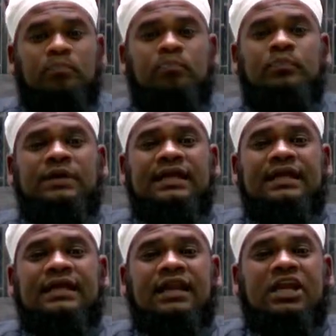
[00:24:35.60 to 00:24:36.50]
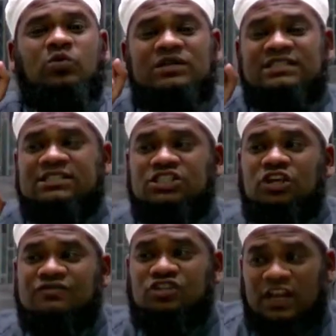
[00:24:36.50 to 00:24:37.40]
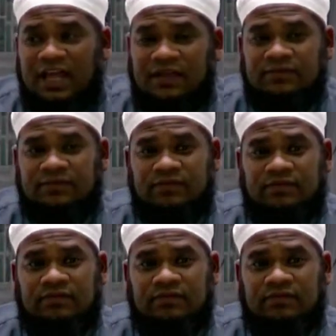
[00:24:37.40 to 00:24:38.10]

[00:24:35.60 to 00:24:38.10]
the prerequisites of Salah.